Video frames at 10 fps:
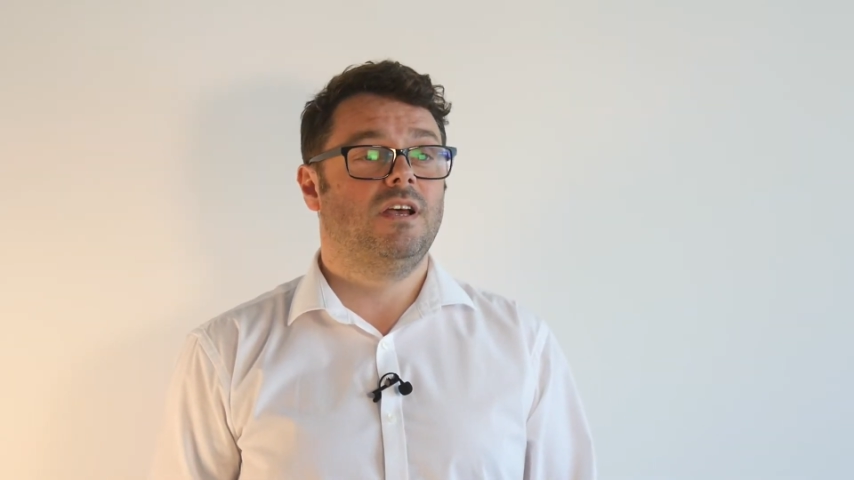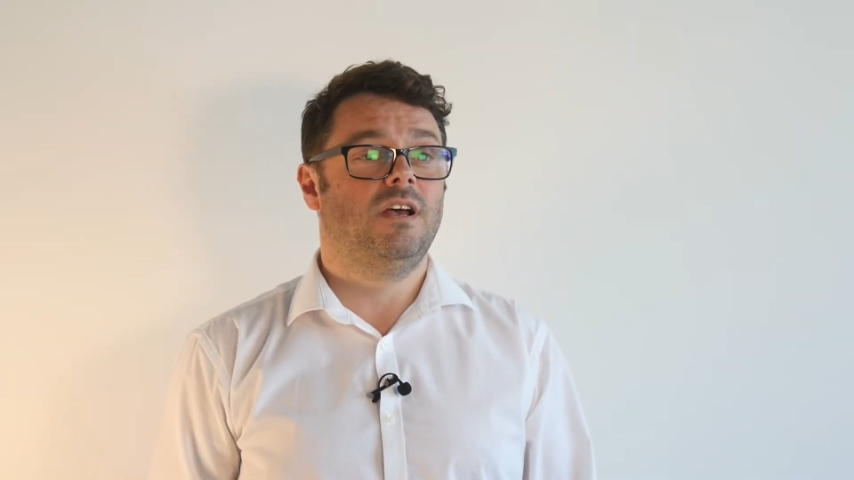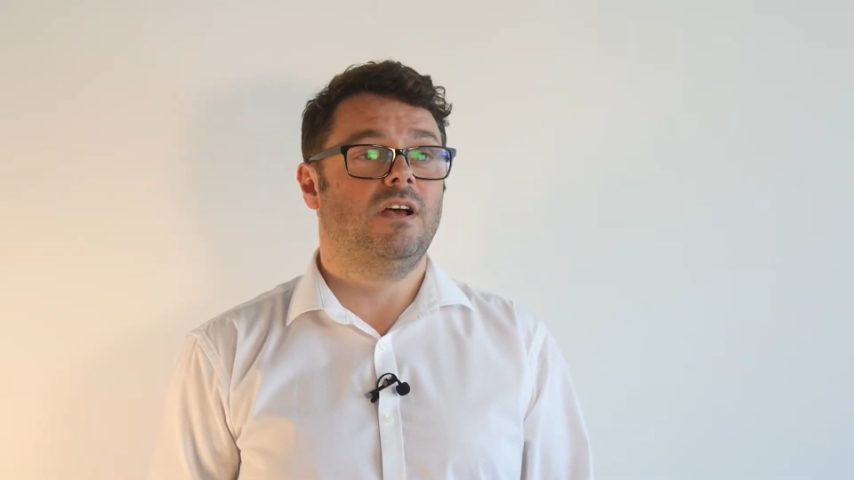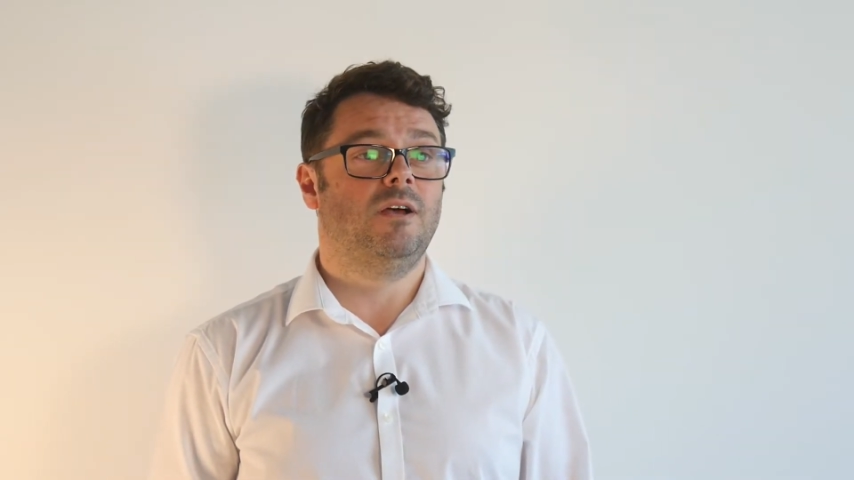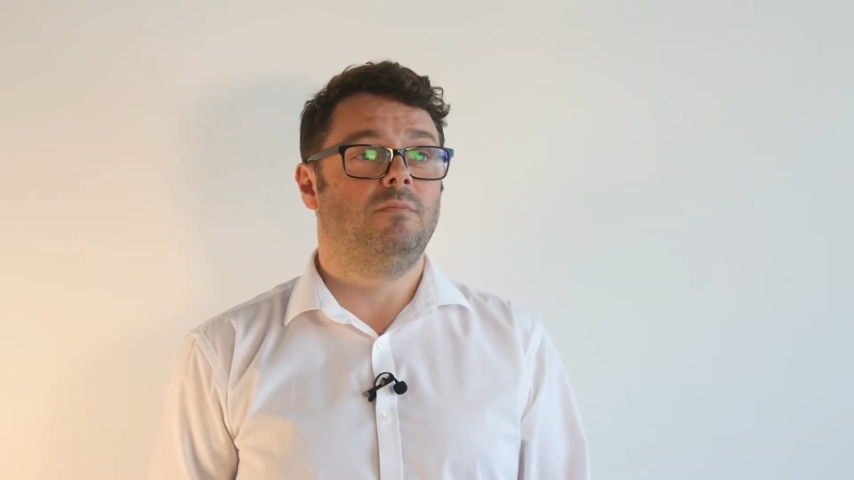
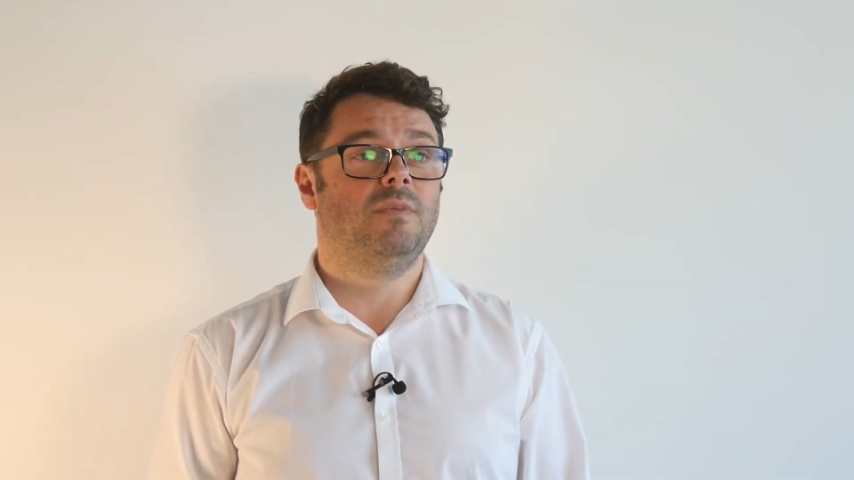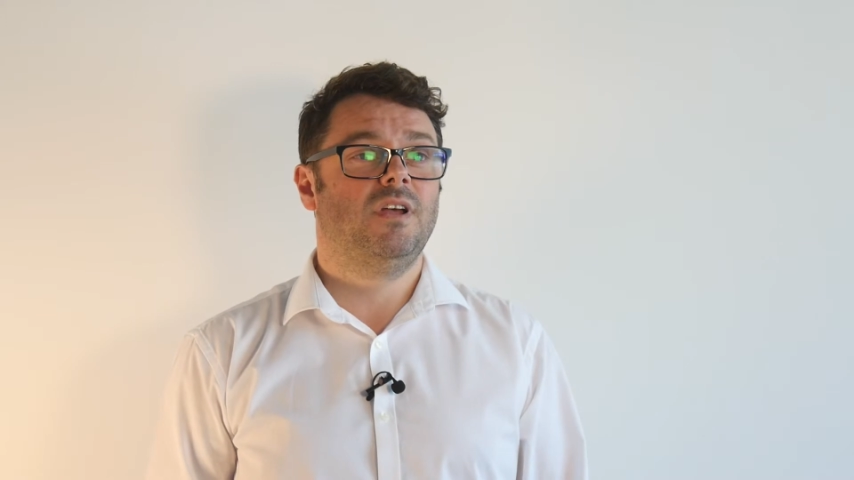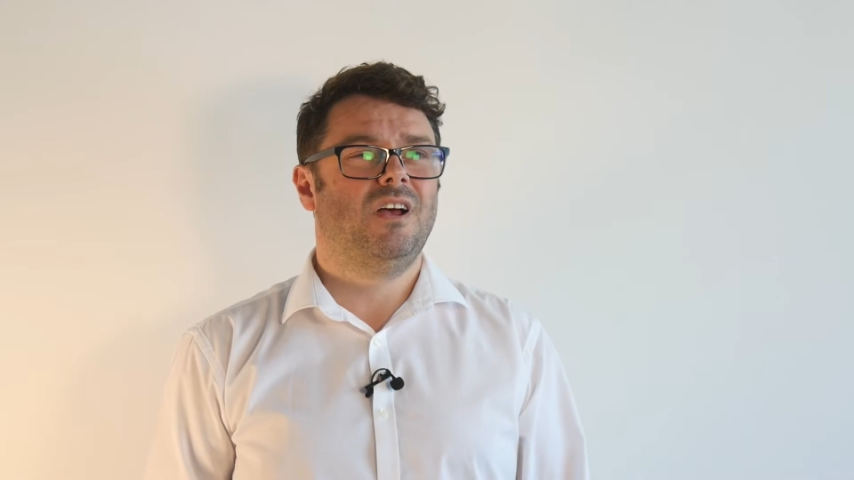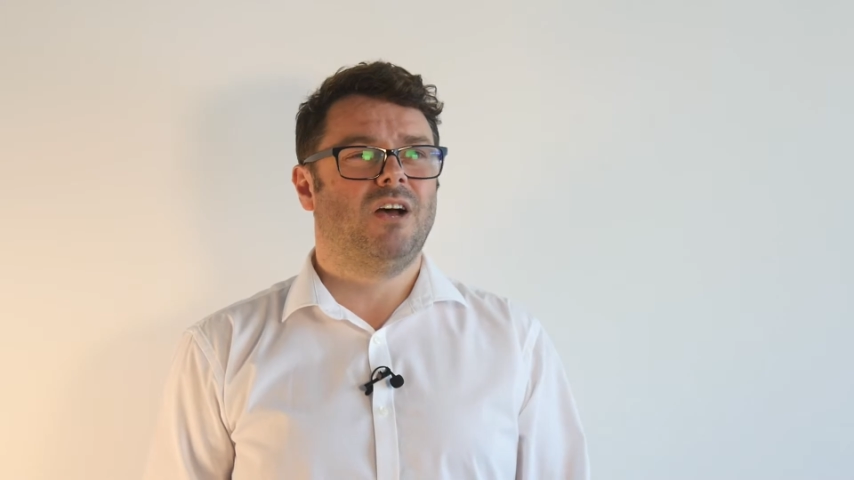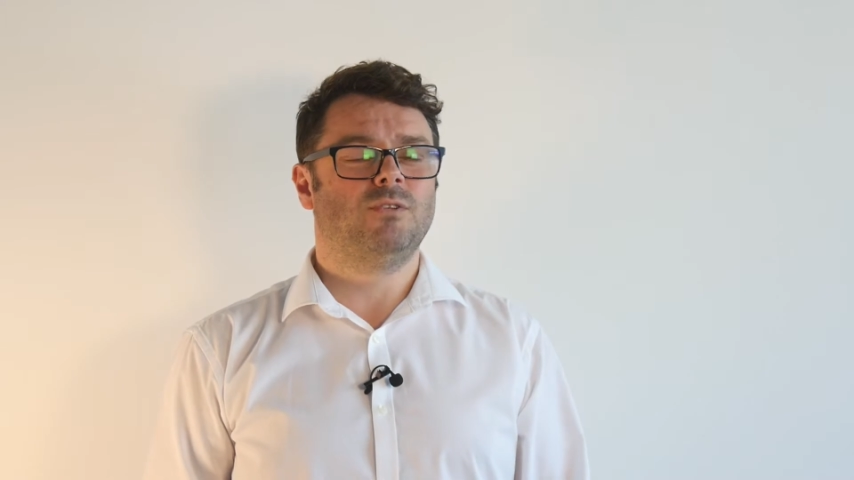
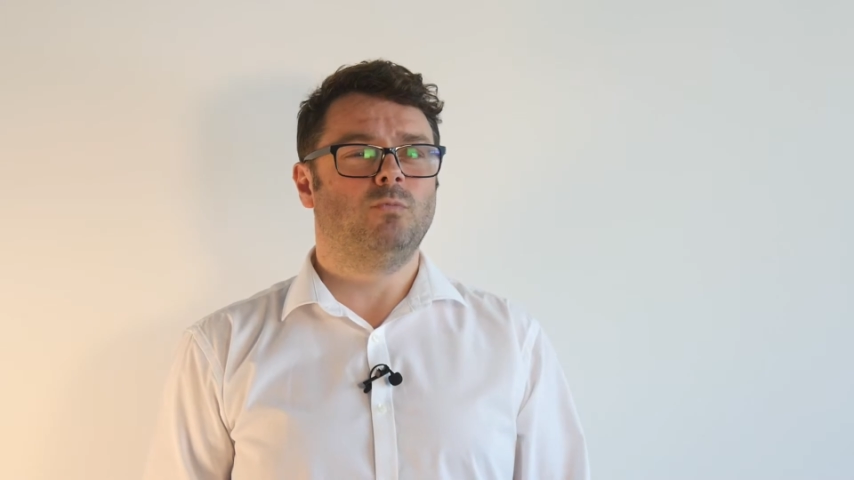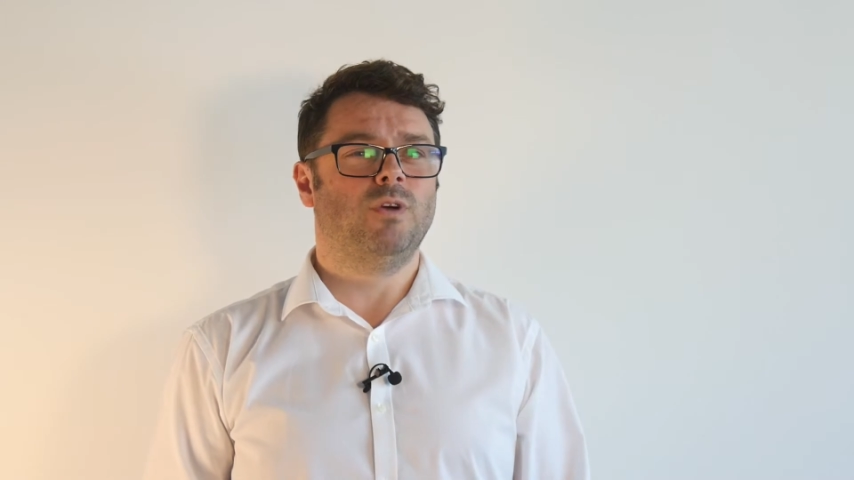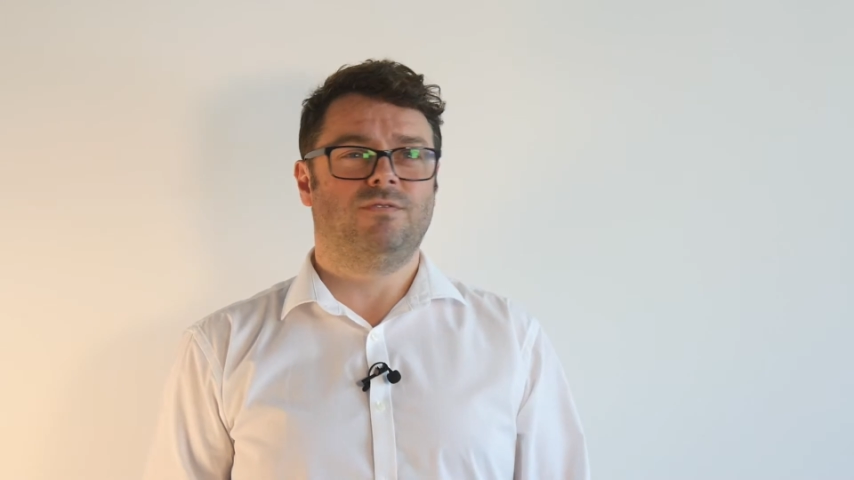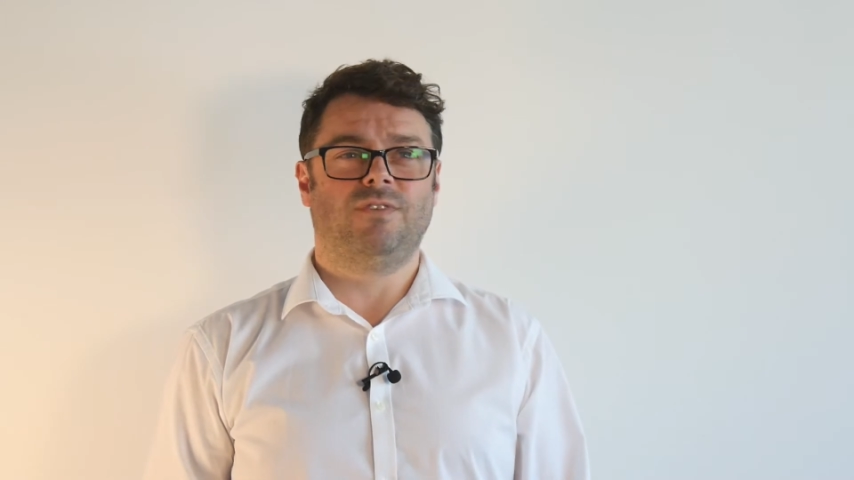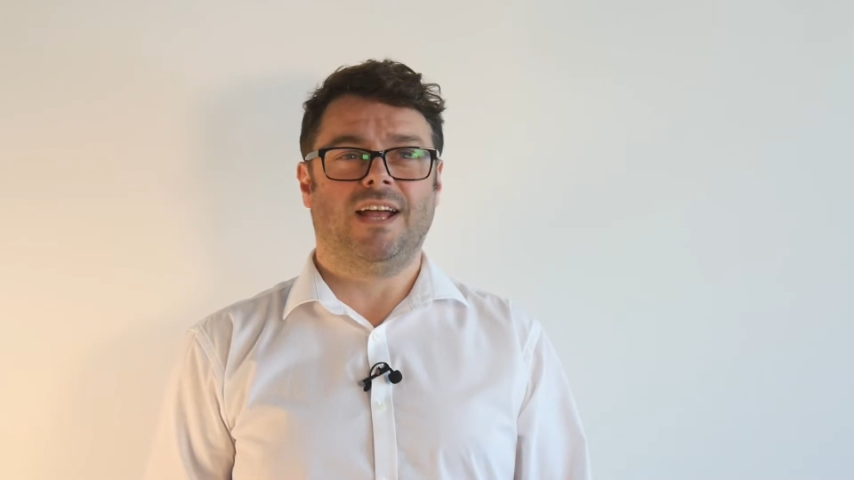I've done work for